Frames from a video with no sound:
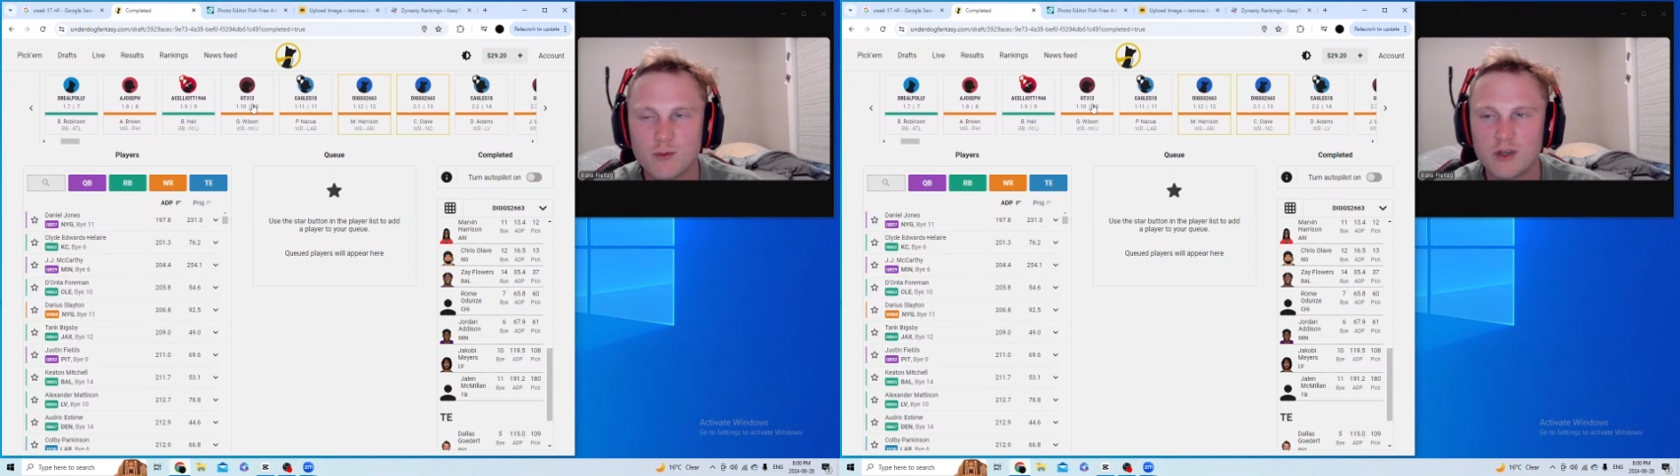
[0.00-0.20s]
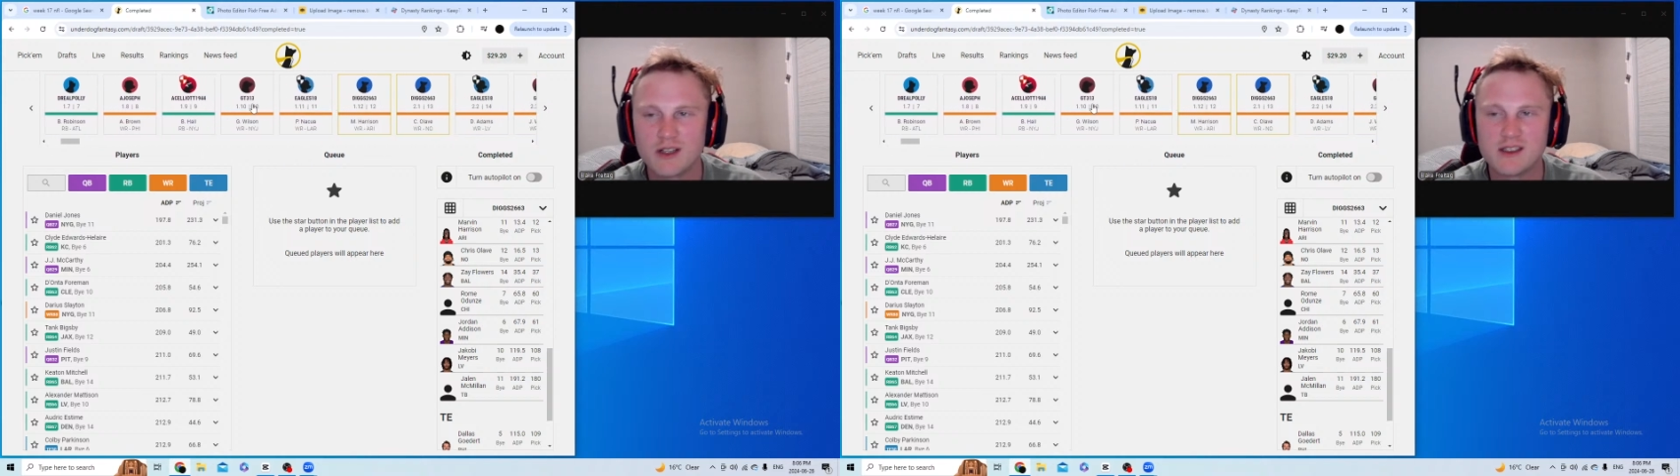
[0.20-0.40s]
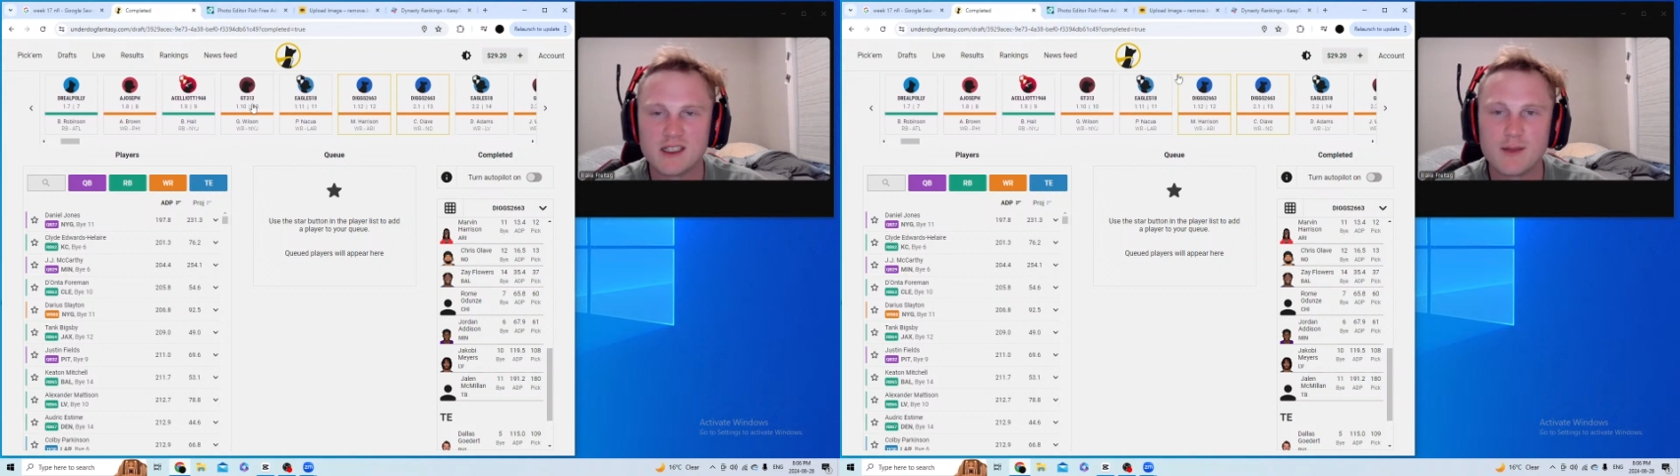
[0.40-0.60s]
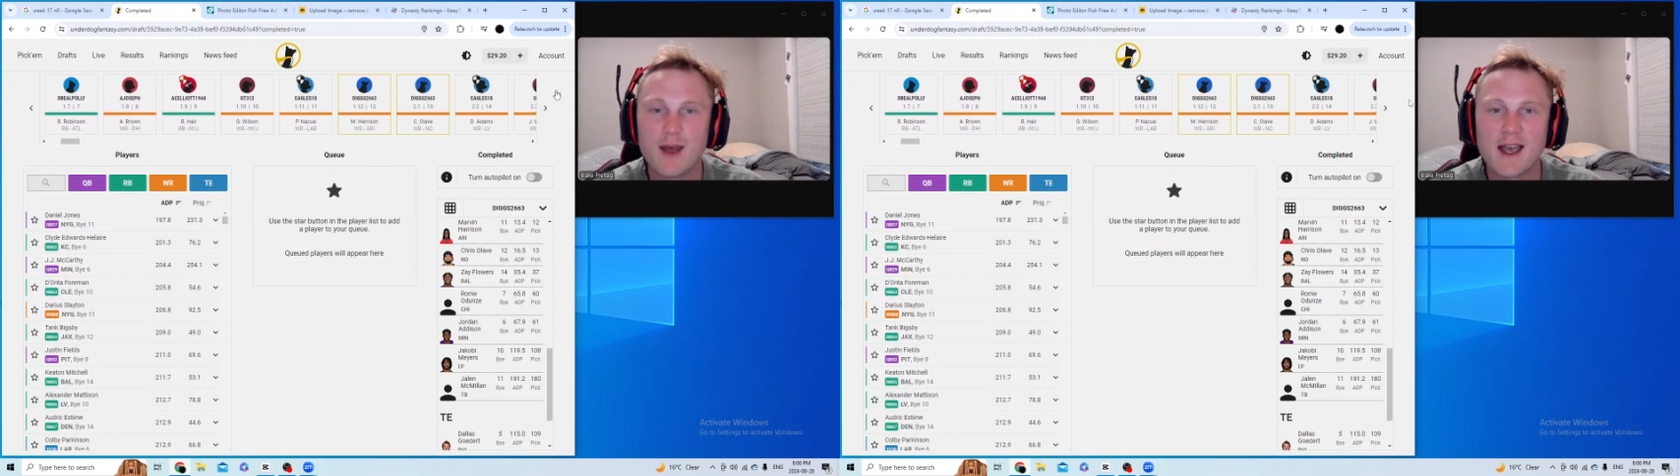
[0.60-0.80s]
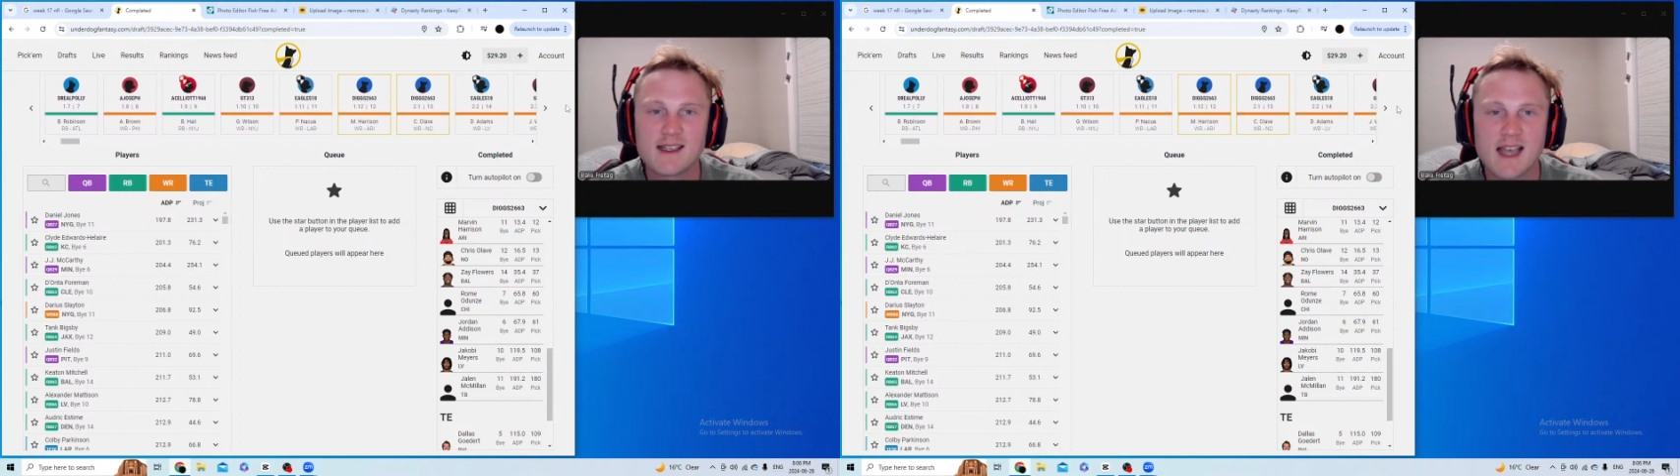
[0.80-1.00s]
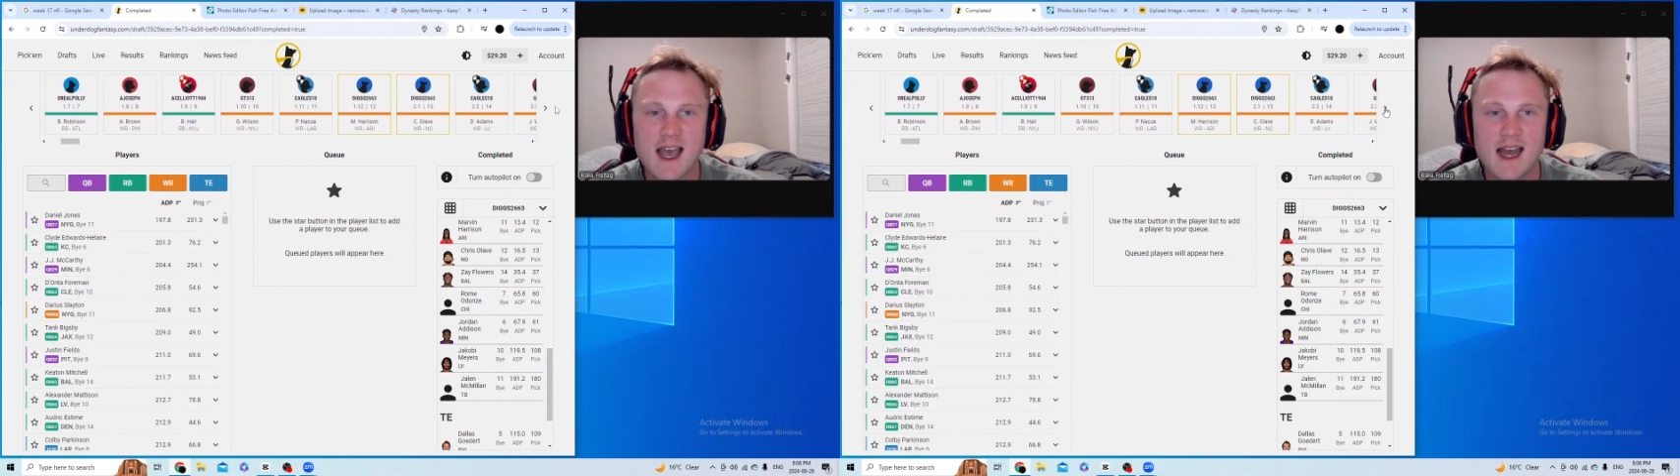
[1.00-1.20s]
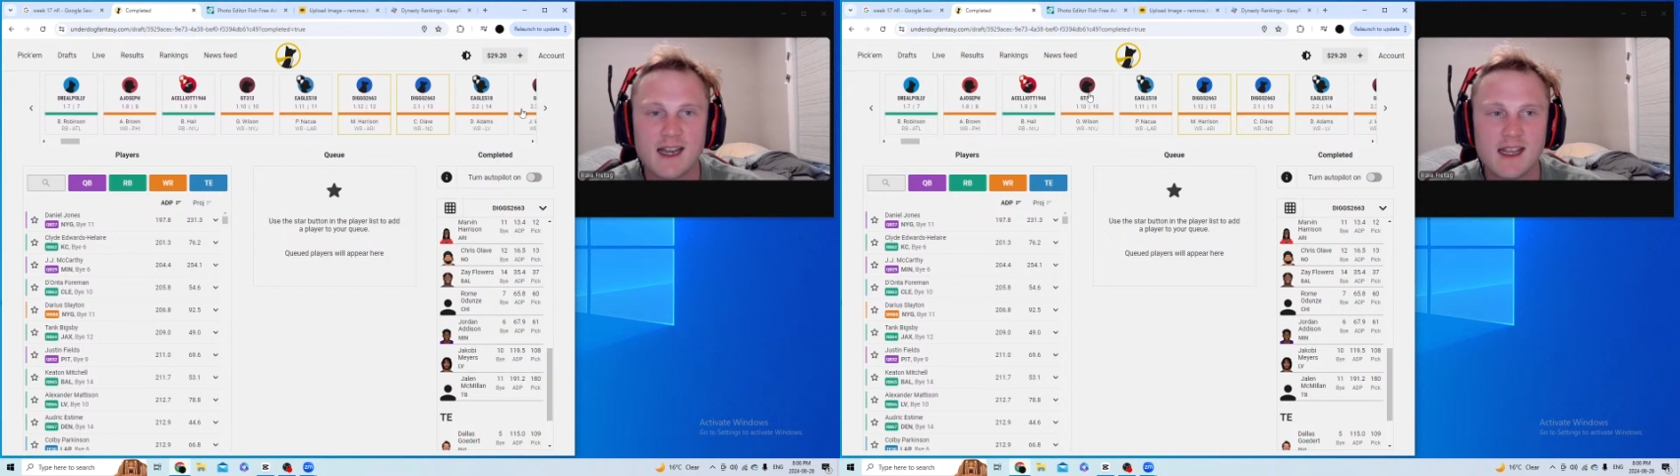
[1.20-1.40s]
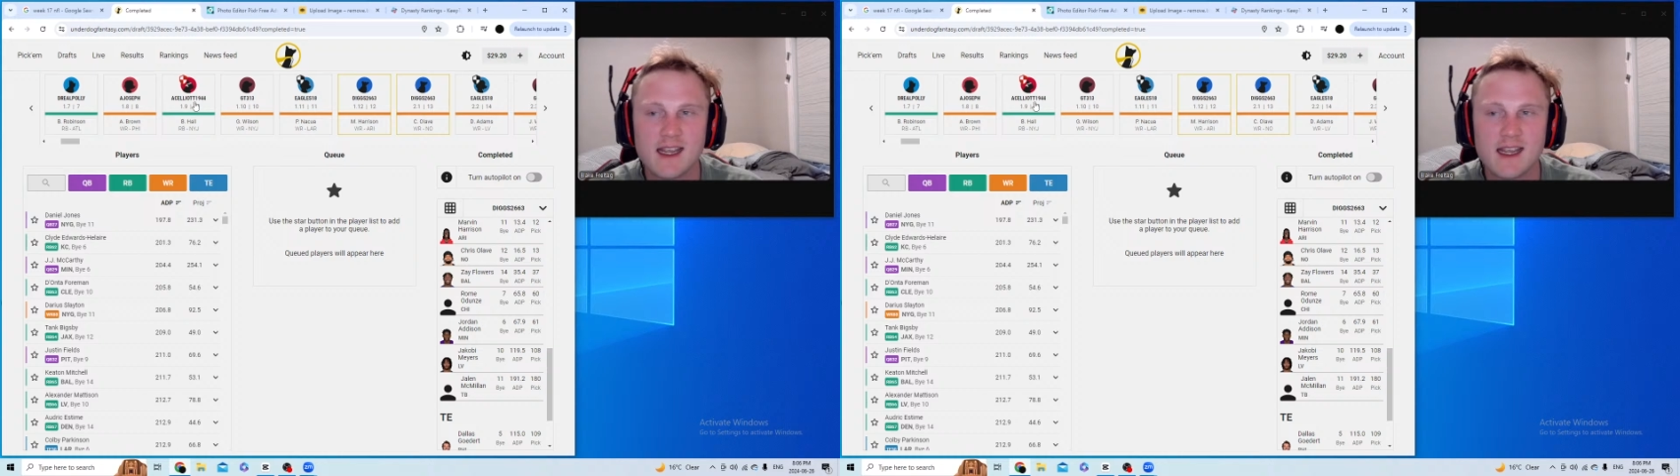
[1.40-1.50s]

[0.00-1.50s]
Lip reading: winning team has had